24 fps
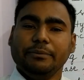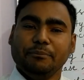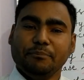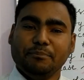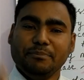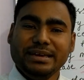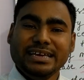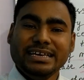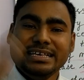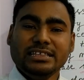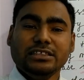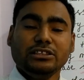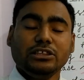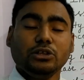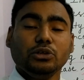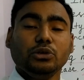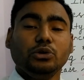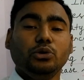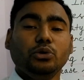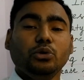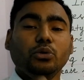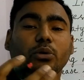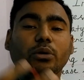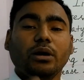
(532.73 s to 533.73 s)
Means
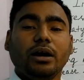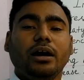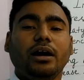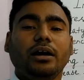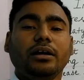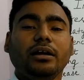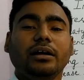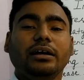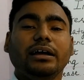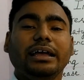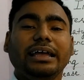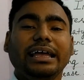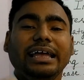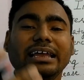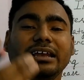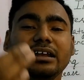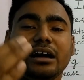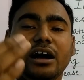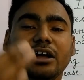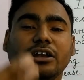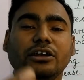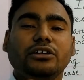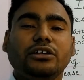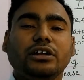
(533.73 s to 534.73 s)
you are
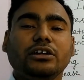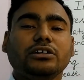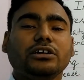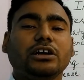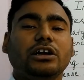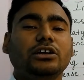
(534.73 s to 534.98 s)
in under